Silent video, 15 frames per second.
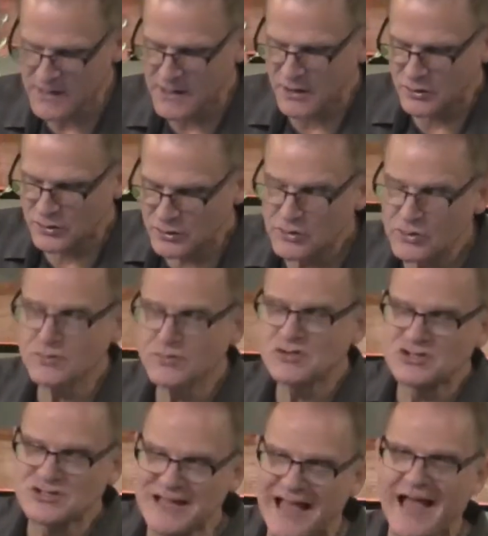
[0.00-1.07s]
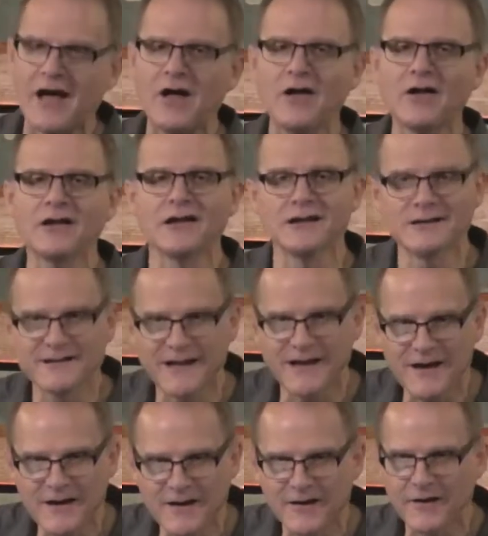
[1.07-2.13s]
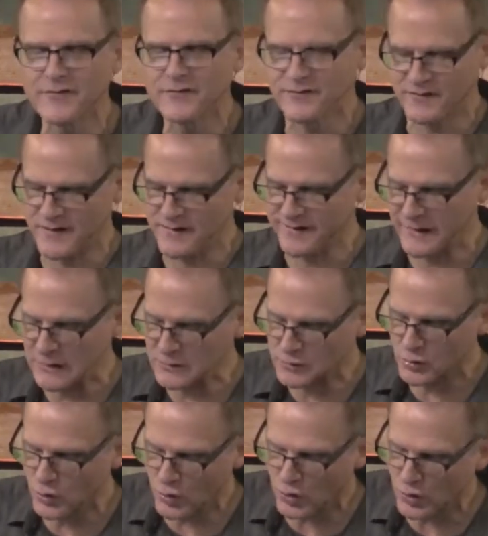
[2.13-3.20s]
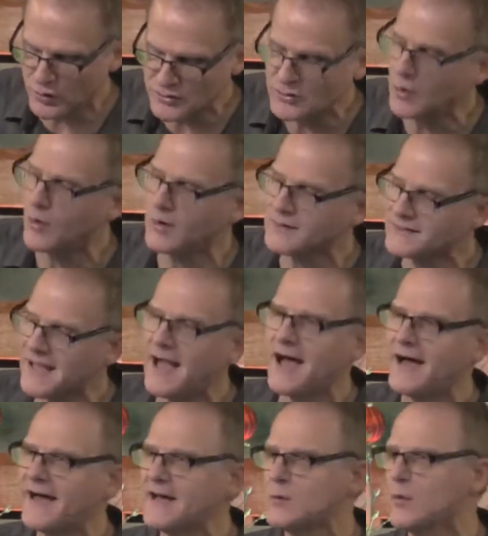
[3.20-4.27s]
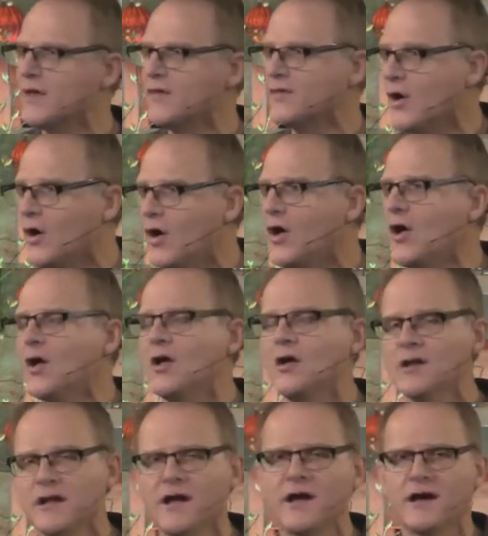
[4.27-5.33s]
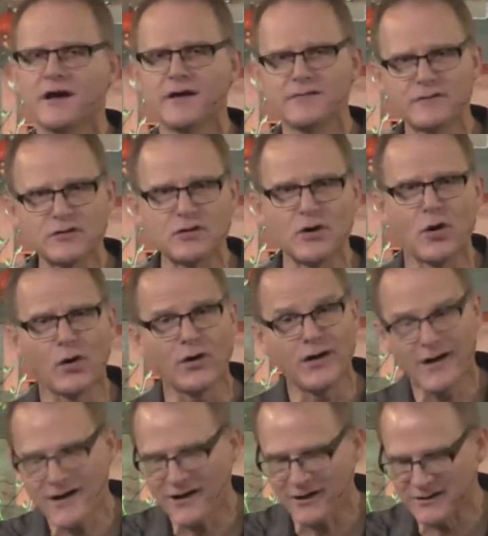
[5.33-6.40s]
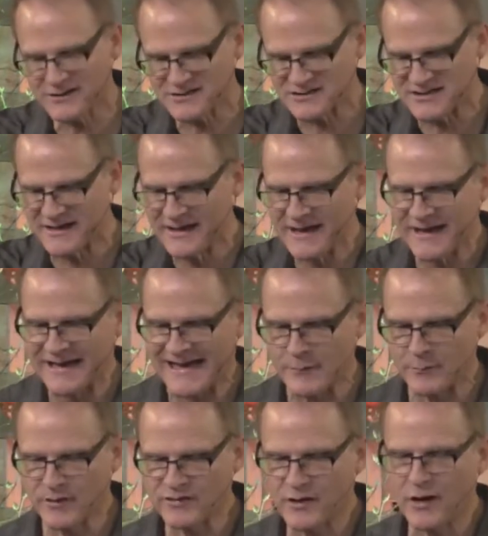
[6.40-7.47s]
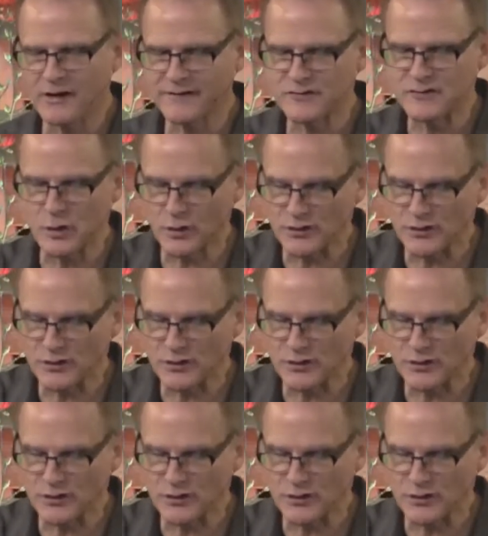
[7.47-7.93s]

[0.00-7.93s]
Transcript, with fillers: you shall love the Lord your God with all of your heart and with all of your